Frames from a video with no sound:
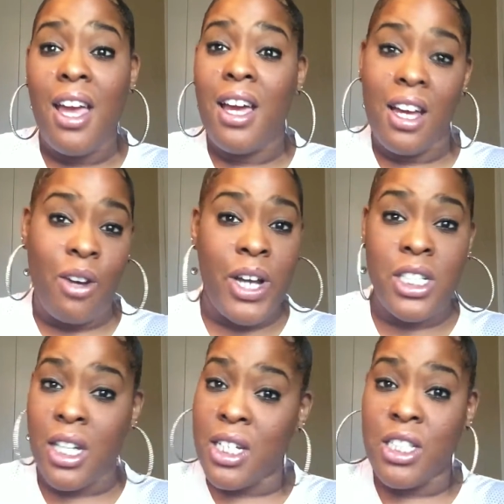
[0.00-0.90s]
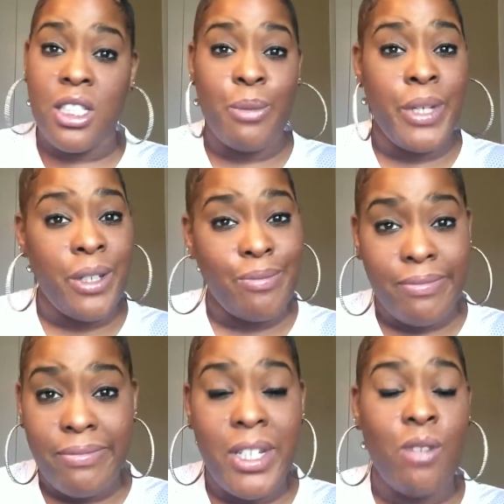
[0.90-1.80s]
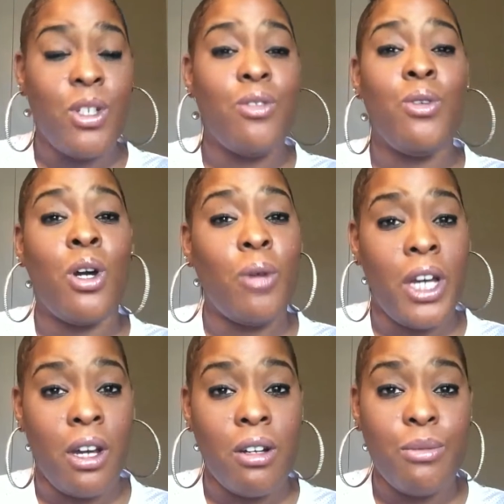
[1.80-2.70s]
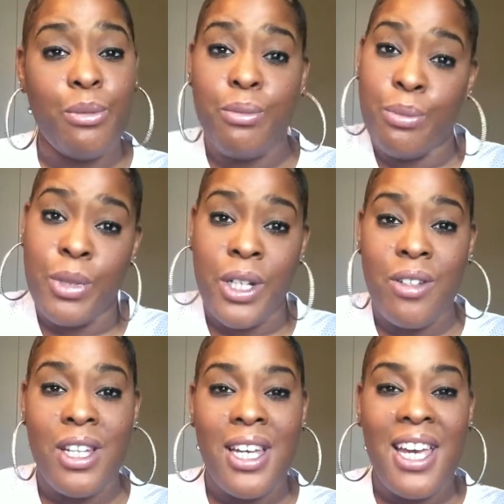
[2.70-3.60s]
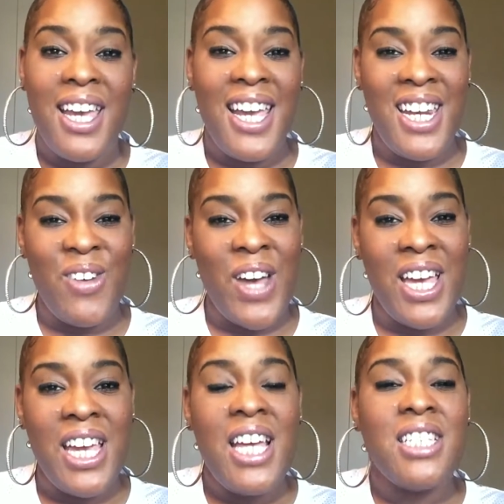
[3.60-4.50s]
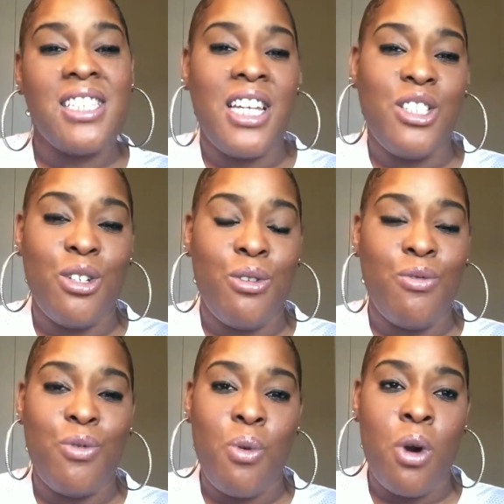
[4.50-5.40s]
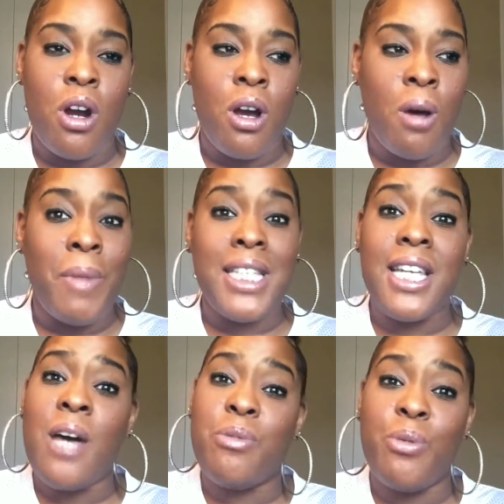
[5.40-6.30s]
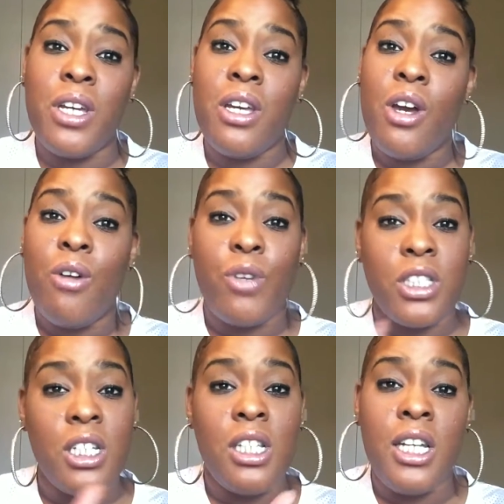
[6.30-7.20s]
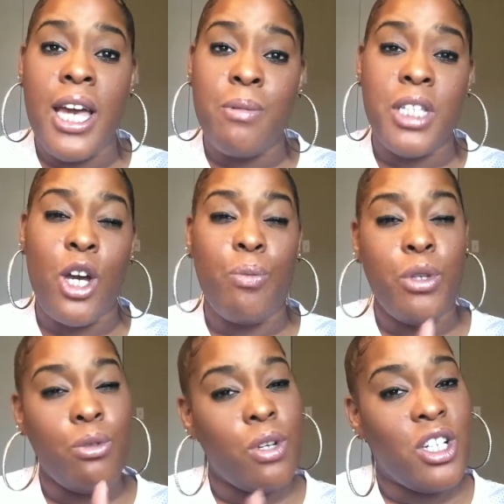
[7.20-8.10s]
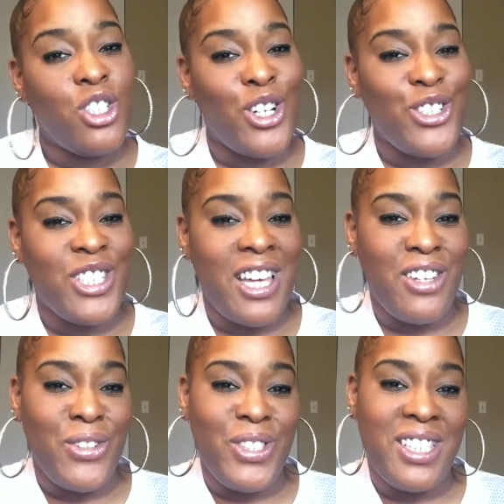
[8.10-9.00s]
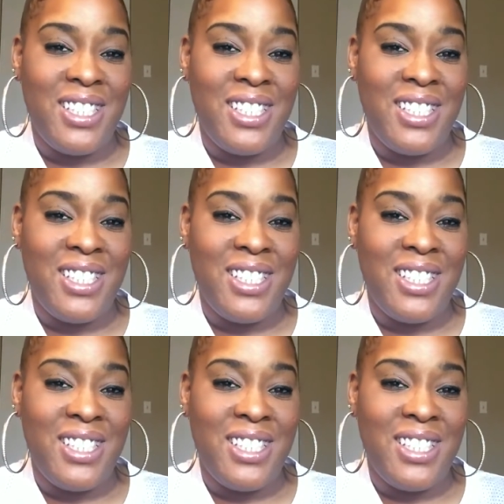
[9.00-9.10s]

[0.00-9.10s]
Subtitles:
congratulations to me, even if you don't care. But anyway, stay tuned for my top 3 fertility apps to help you chart your cycles.